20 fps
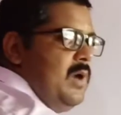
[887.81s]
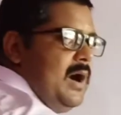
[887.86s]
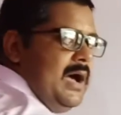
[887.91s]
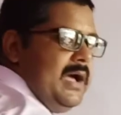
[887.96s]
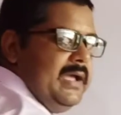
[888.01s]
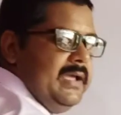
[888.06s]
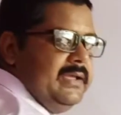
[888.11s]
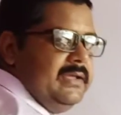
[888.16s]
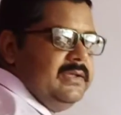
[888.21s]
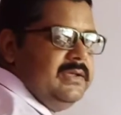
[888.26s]

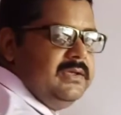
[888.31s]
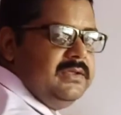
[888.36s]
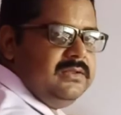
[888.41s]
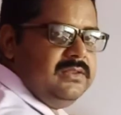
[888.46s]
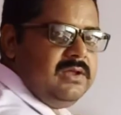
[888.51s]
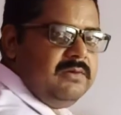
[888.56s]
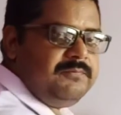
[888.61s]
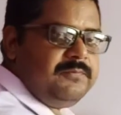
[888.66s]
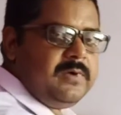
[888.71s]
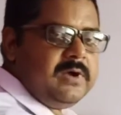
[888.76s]
y.
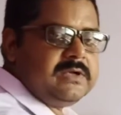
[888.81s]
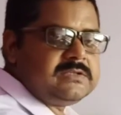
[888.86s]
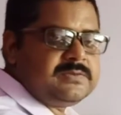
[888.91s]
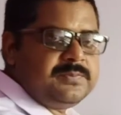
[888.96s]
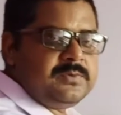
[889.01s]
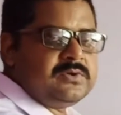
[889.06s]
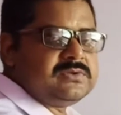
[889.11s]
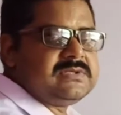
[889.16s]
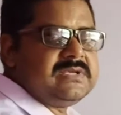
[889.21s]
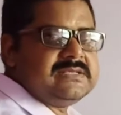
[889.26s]
The
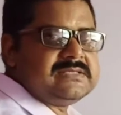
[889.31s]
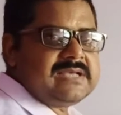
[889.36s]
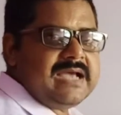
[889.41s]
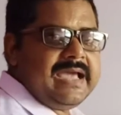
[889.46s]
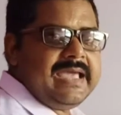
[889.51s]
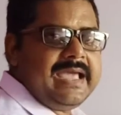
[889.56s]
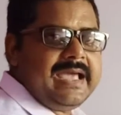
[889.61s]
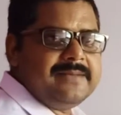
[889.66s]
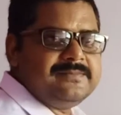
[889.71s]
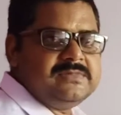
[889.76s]
first process
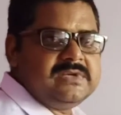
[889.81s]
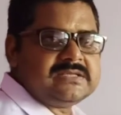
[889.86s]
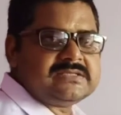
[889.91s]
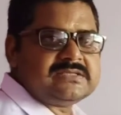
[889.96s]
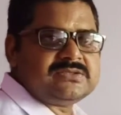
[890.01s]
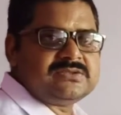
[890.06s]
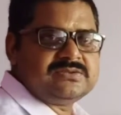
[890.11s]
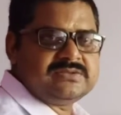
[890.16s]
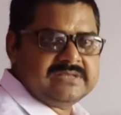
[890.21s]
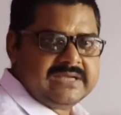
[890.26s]
I have
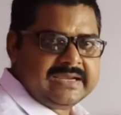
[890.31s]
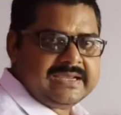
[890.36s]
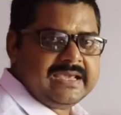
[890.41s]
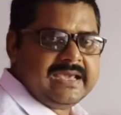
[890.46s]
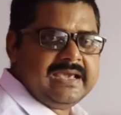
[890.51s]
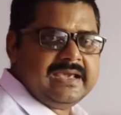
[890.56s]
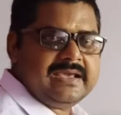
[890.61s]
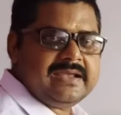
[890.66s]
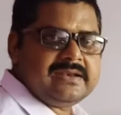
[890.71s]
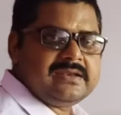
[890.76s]
just
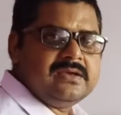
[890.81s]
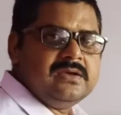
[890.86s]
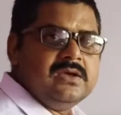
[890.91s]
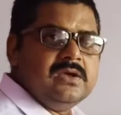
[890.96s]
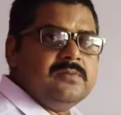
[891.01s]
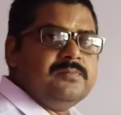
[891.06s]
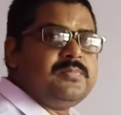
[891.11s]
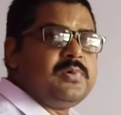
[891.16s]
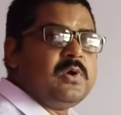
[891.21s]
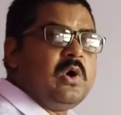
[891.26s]

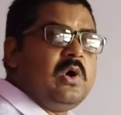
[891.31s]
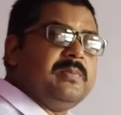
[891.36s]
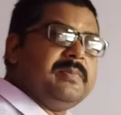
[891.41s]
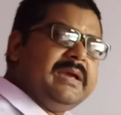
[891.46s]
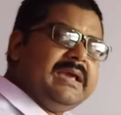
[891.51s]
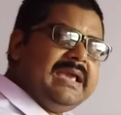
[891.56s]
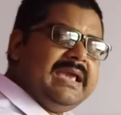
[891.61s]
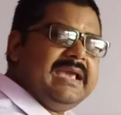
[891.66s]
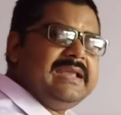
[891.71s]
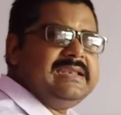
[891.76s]
taken
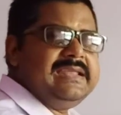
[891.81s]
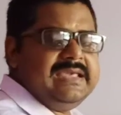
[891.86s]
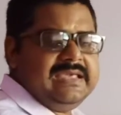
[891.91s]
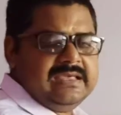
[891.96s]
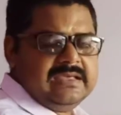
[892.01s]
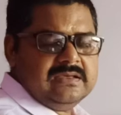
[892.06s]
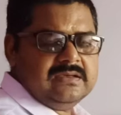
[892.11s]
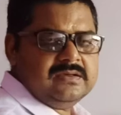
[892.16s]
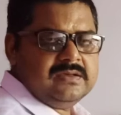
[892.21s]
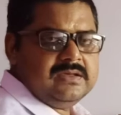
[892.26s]
from
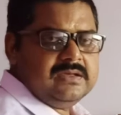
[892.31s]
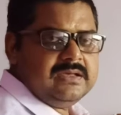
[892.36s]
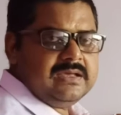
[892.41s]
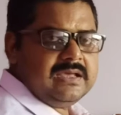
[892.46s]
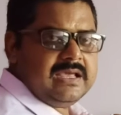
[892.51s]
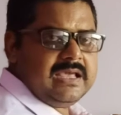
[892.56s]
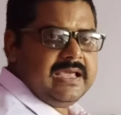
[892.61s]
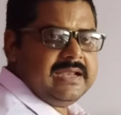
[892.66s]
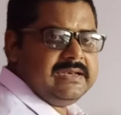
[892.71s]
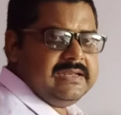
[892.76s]

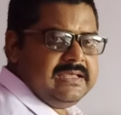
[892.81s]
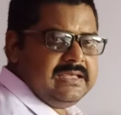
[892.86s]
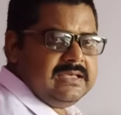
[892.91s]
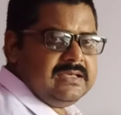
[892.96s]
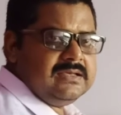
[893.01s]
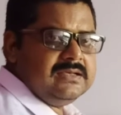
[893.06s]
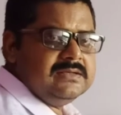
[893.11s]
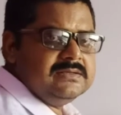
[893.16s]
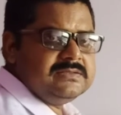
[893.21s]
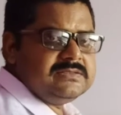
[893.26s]

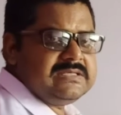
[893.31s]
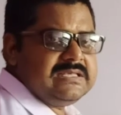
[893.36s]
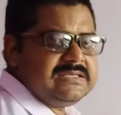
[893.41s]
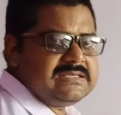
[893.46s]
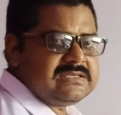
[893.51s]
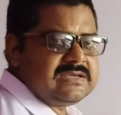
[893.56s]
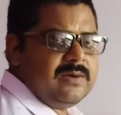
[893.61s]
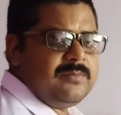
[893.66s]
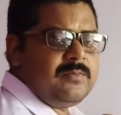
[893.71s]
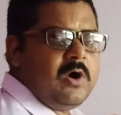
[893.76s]
any
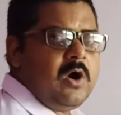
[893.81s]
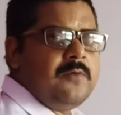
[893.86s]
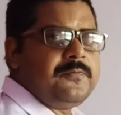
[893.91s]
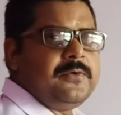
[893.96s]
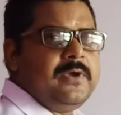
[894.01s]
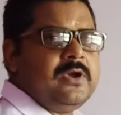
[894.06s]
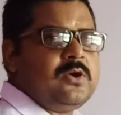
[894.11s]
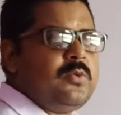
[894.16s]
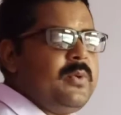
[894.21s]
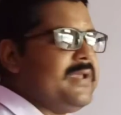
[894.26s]
system of
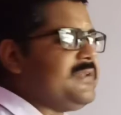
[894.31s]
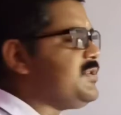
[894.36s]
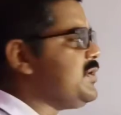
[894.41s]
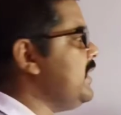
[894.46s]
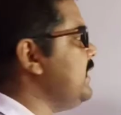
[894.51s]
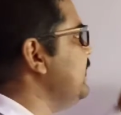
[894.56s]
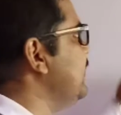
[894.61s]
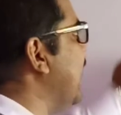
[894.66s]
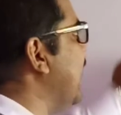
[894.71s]
equation